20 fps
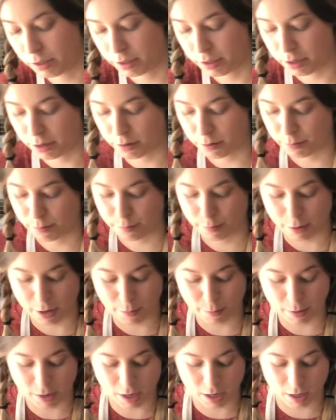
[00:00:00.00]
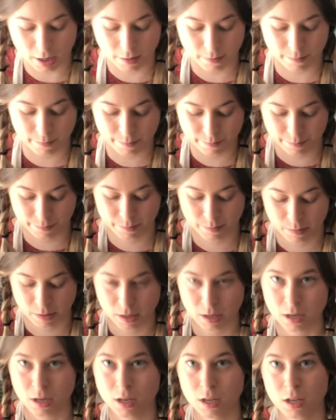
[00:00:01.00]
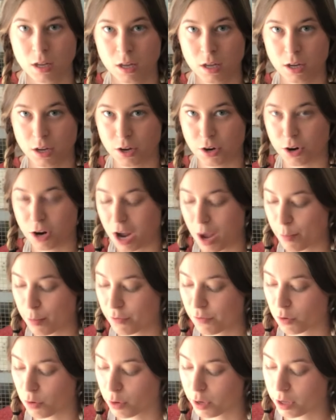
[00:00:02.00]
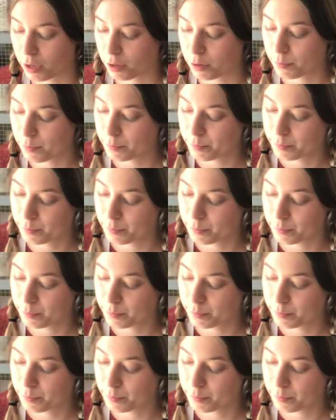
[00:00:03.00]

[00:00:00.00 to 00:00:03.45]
So pumpkin, your cup of oil,